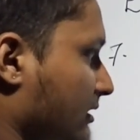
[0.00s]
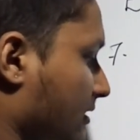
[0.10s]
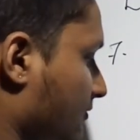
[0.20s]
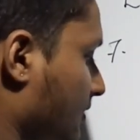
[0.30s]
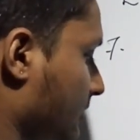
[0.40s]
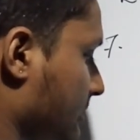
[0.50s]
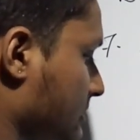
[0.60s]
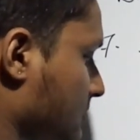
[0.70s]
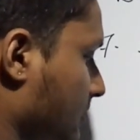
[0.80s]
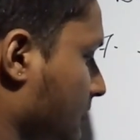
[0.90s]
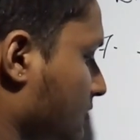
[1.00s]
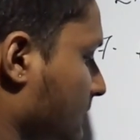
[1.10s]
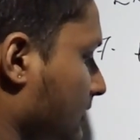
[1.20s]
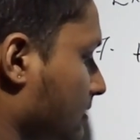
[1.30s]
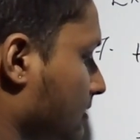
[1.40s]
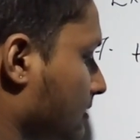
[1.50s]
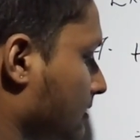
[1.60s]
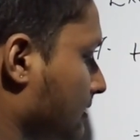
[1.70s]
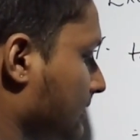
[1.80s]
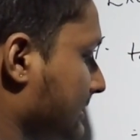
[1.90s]
therefore it is going to be
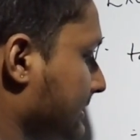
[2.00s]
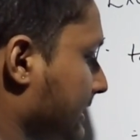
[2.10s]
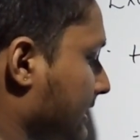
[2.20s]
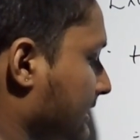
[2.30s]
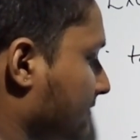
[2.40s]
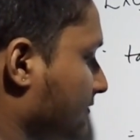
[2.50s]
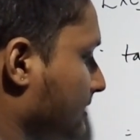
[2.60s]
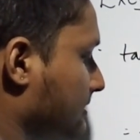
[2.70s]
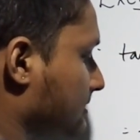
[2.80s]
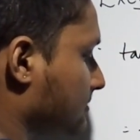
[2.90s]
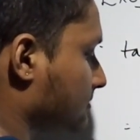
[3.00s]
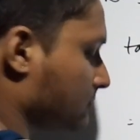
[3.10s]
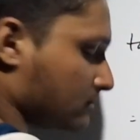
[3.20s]
tan inverse.